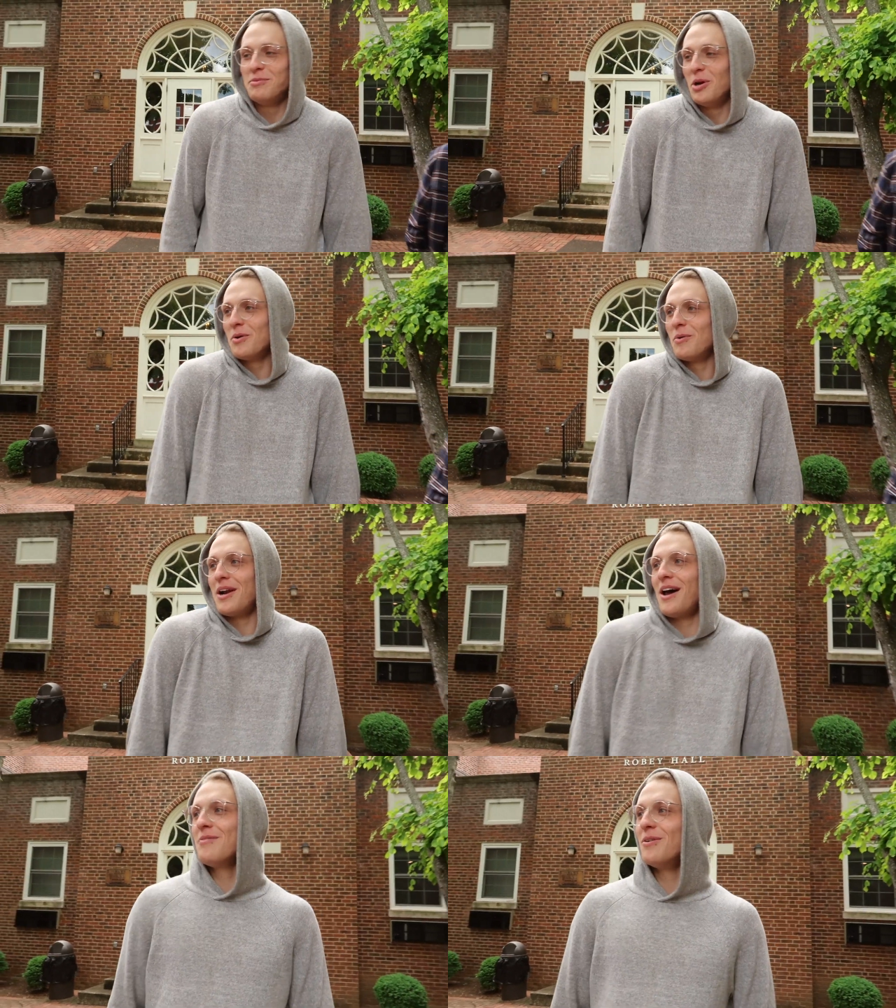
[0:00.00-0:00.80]
doing what
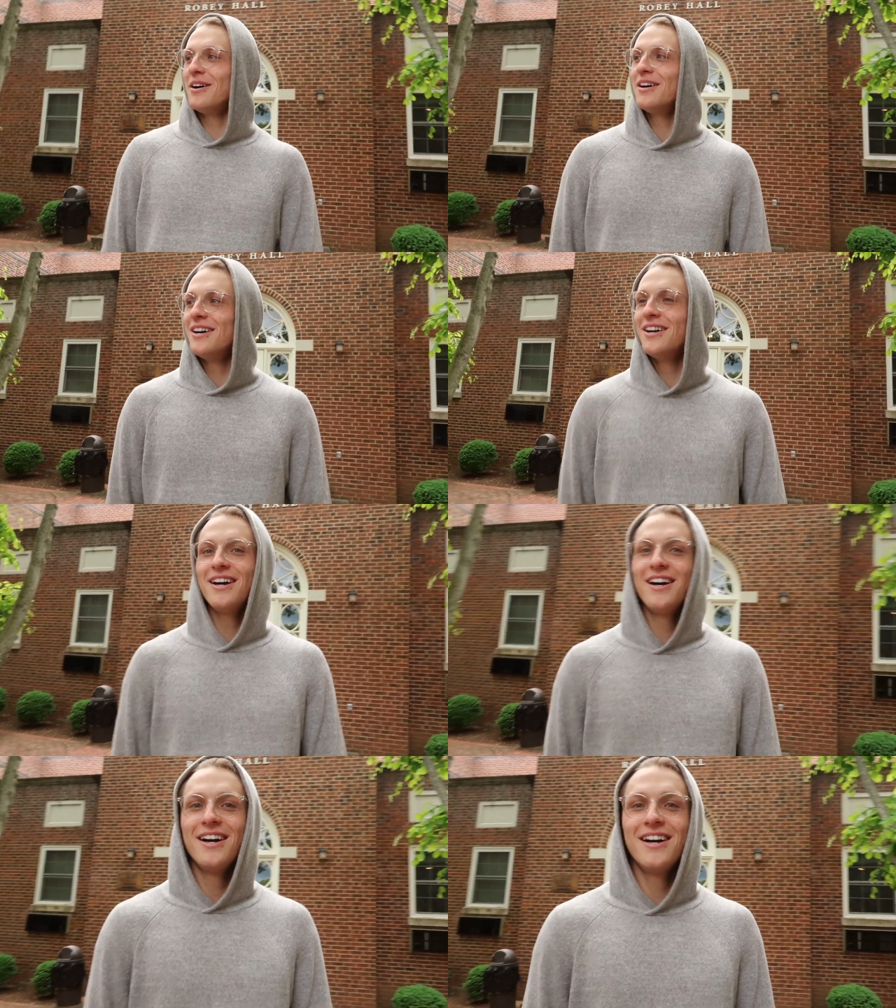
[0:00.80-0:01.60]
I want. And it's
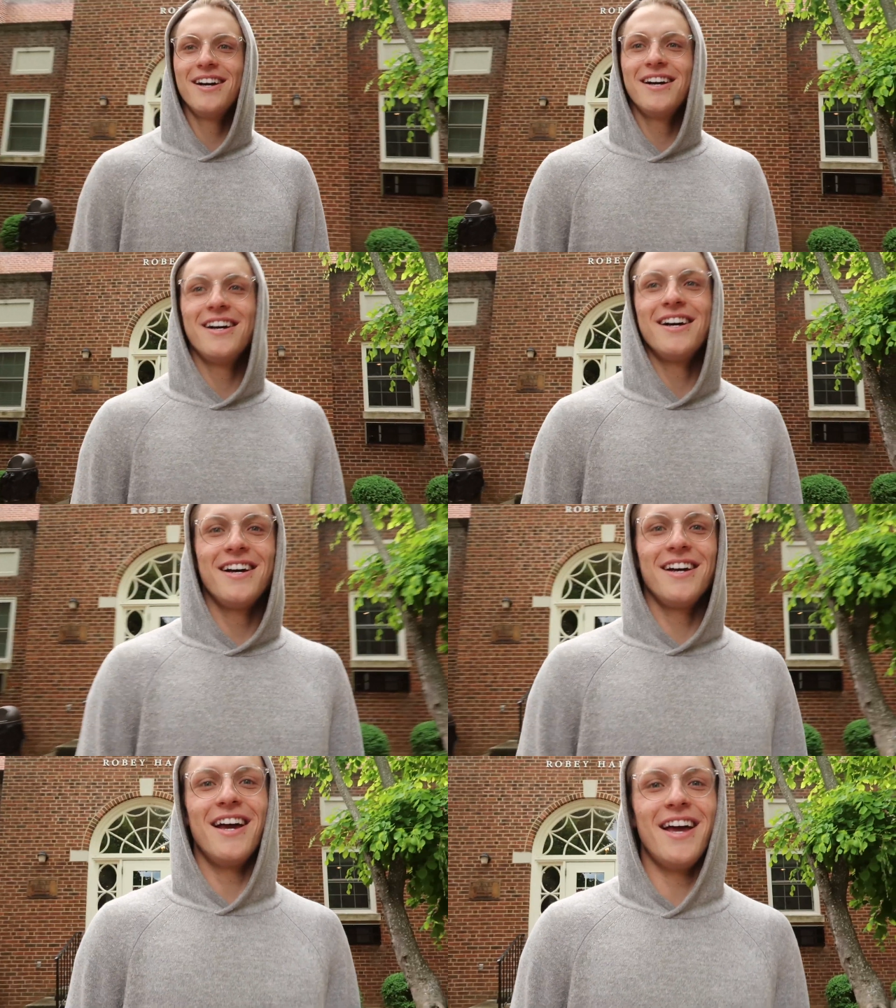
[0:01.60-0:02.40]
working out pretty
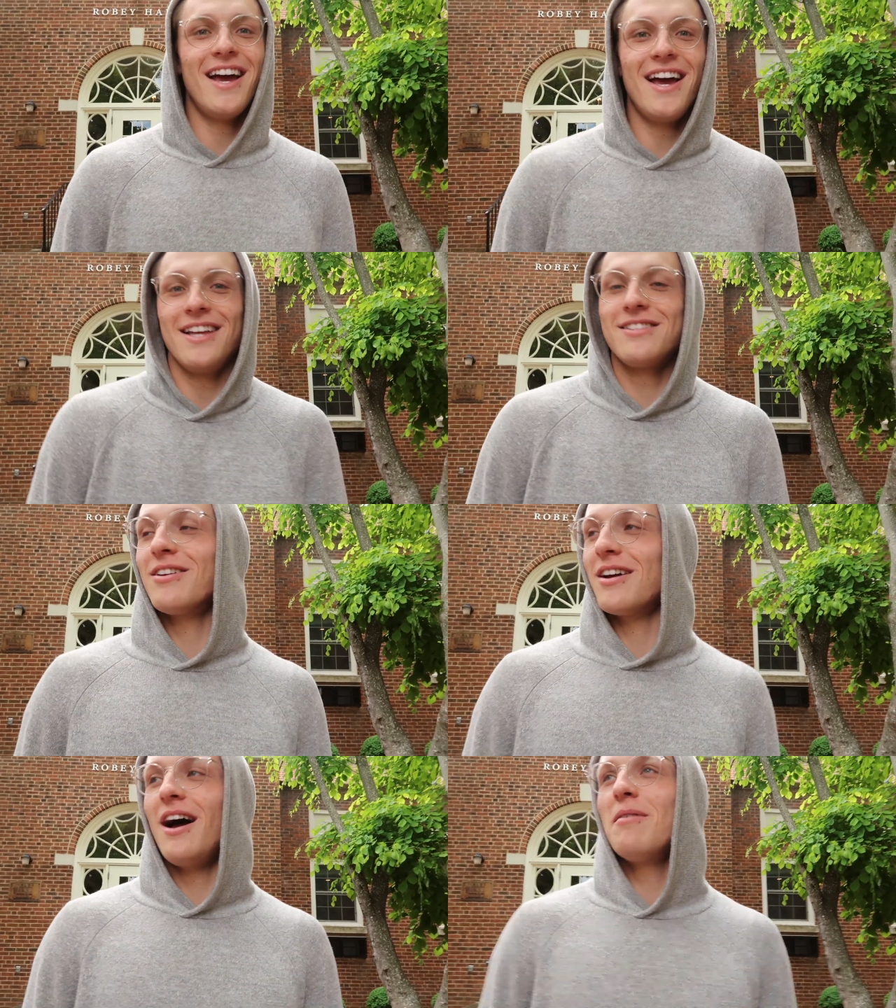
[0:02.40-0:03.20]
well for you, right?
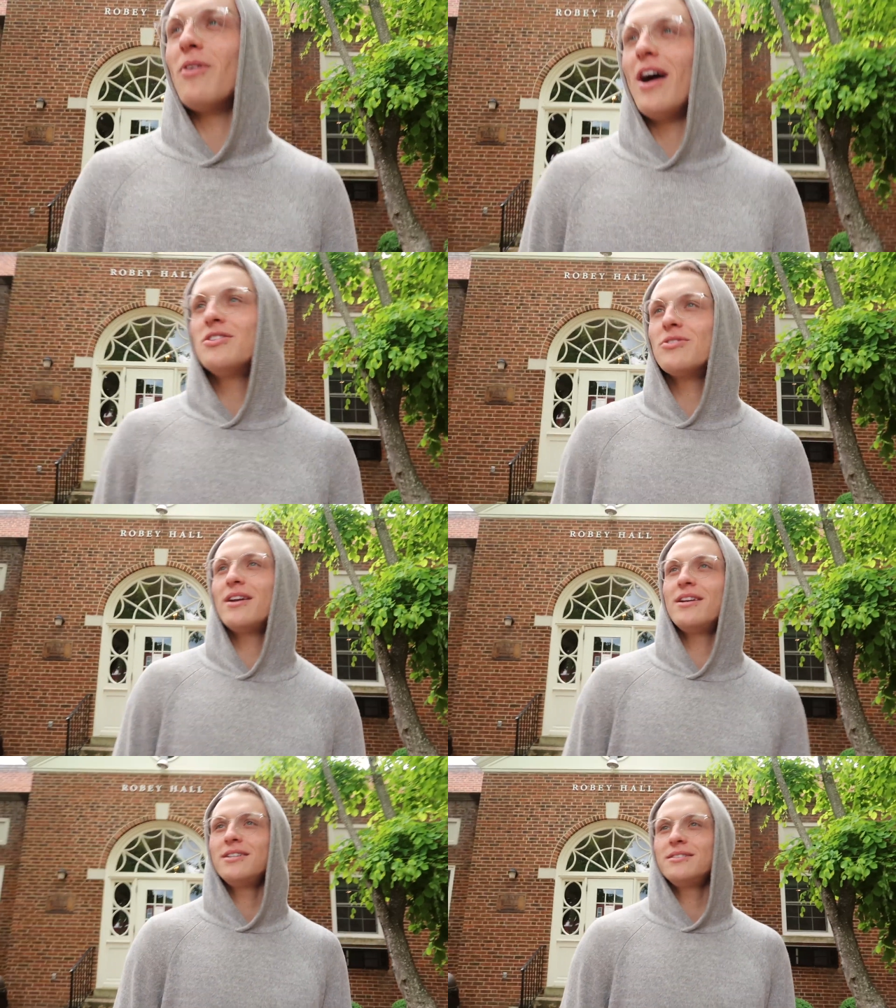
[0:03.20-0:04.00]
I'm graduating.